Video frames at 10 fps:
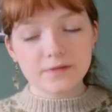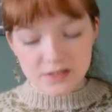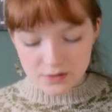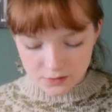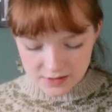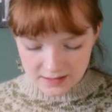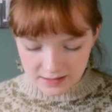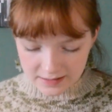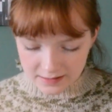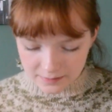viscose and
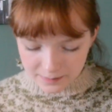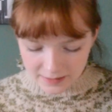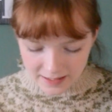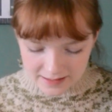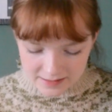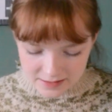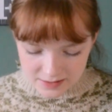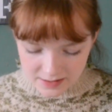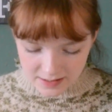linen blend,